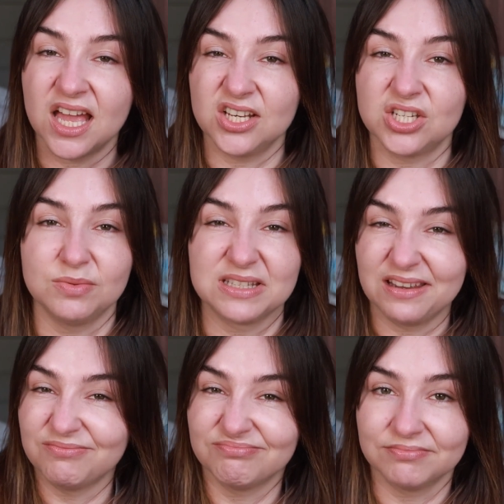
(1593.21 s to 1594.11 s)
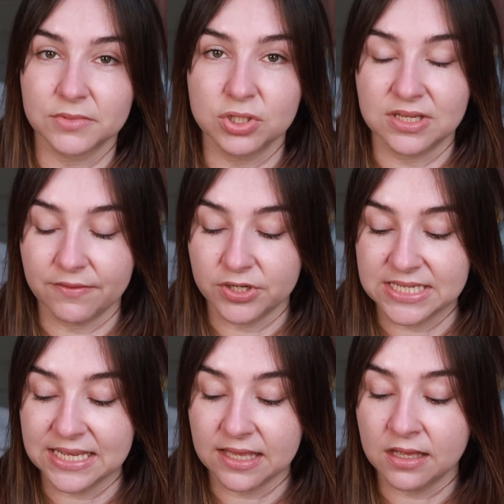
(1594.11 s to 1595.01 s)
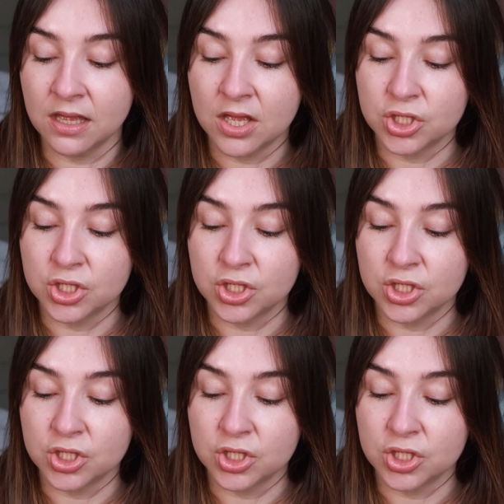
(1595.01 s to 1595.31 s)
and she was like, could give or take it.